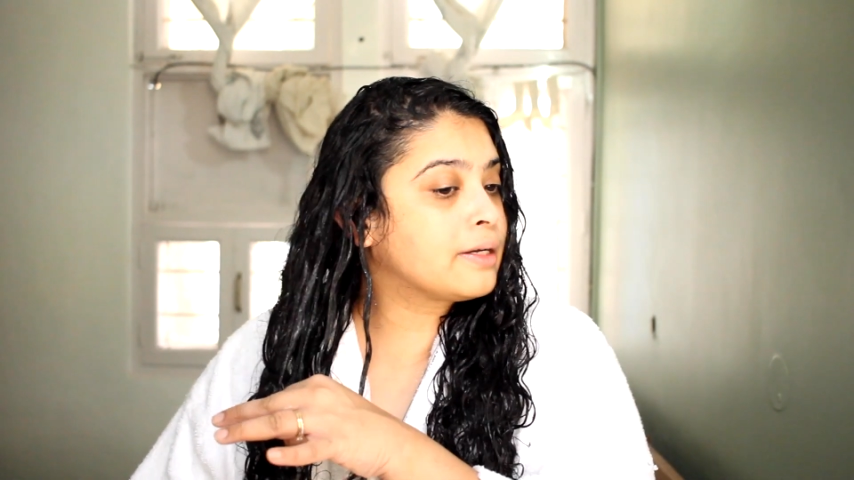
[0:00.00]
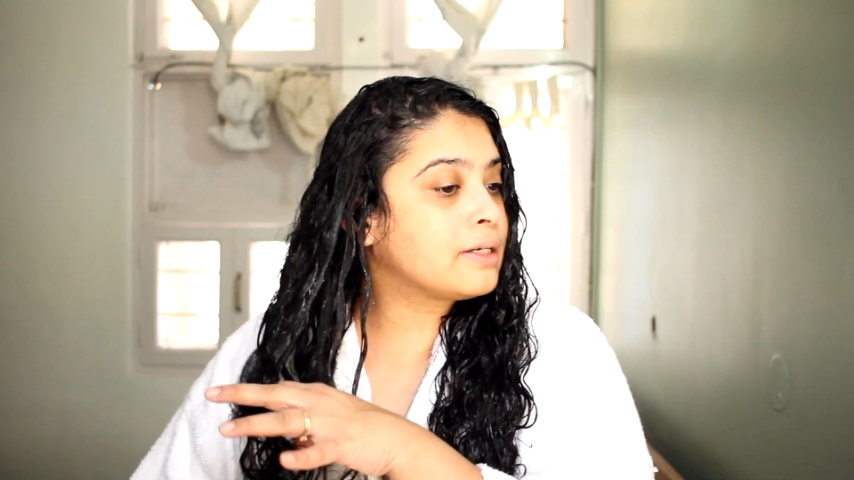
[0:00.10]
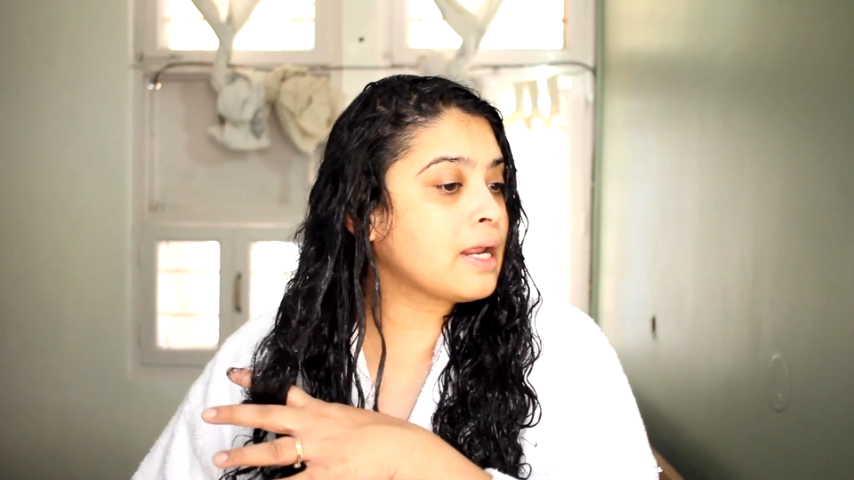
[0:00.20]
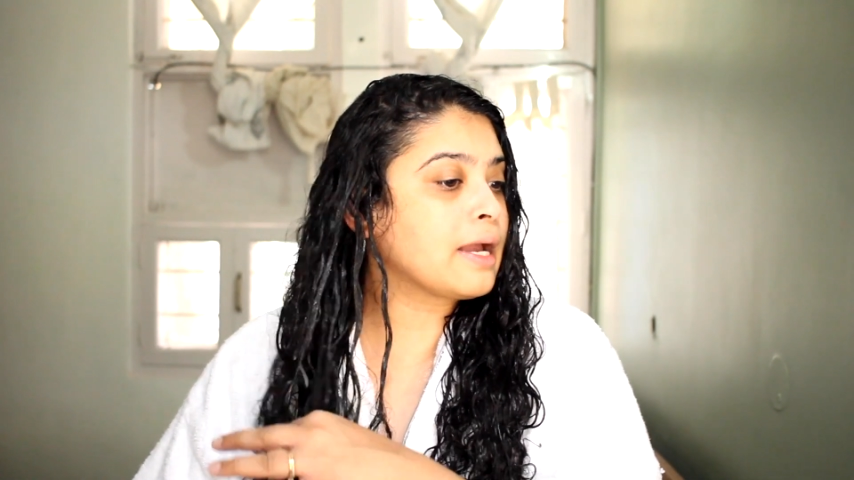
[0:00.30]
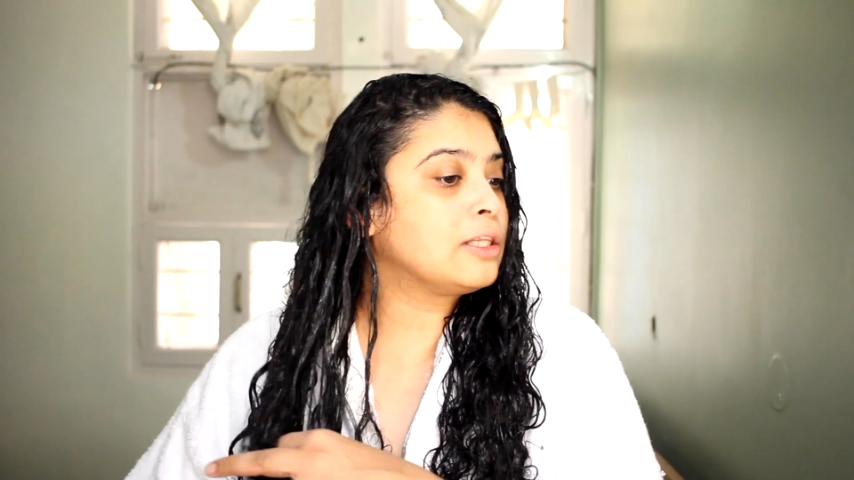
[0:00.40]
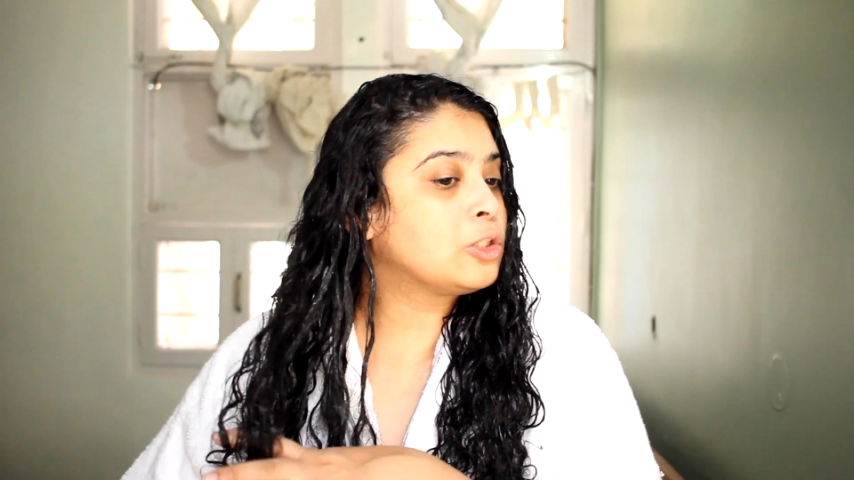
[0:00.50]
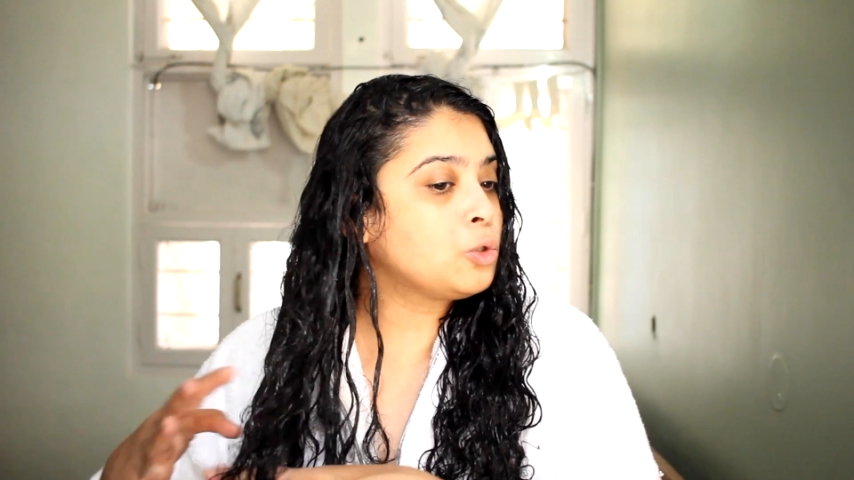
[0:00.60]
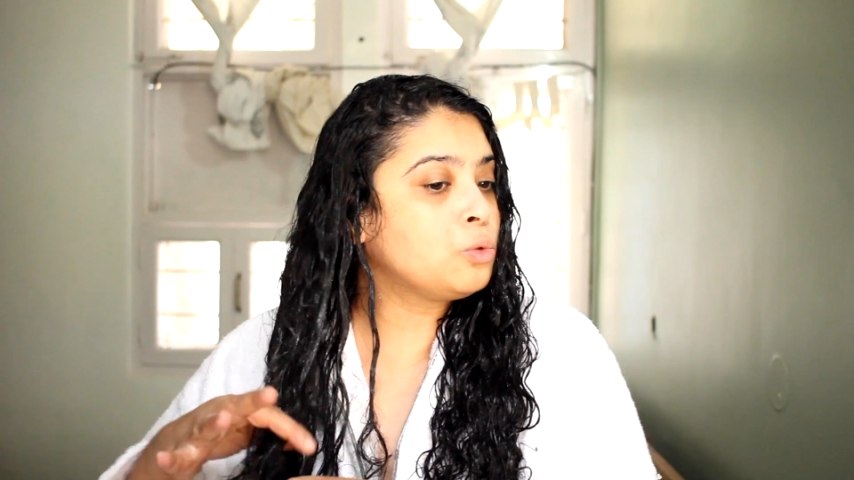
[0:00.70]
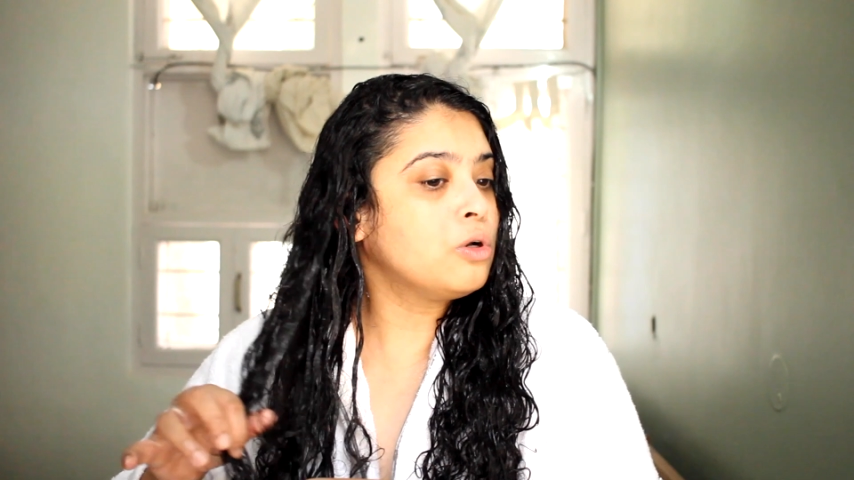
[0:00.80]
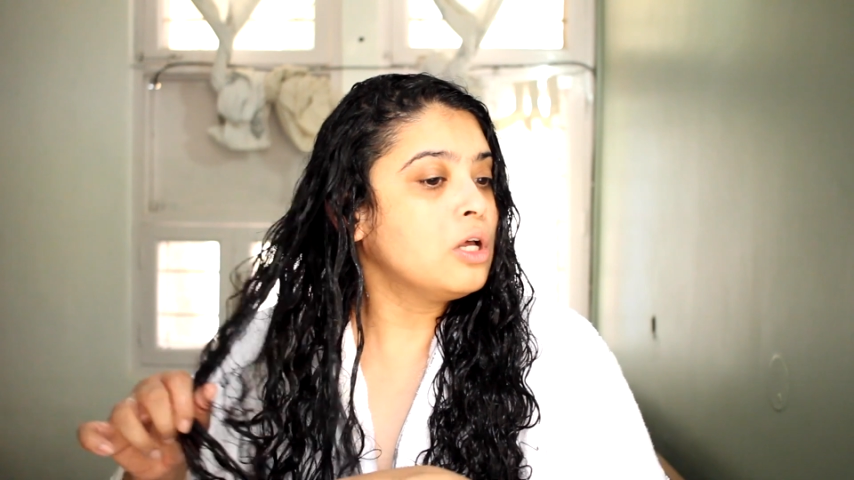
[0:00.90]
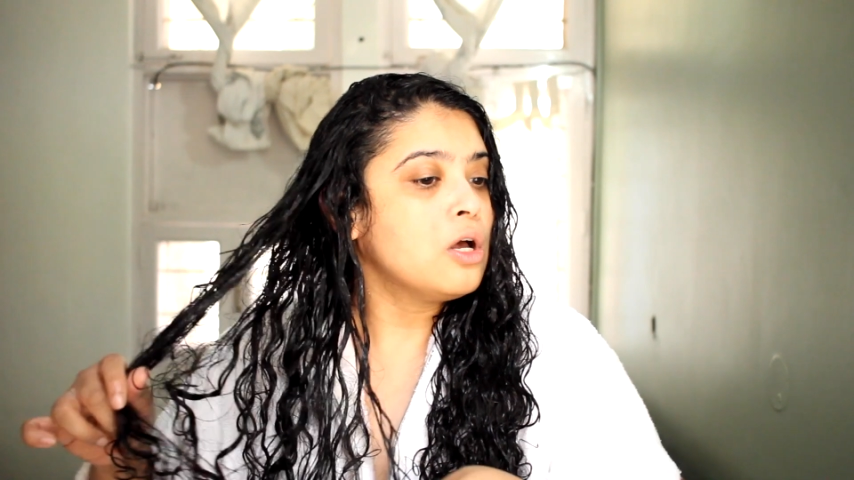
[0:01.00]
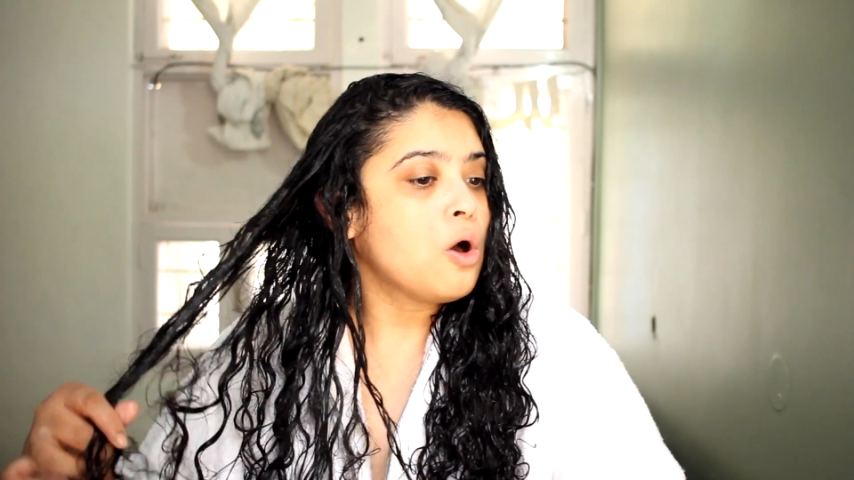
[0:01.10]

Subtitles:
detangle through.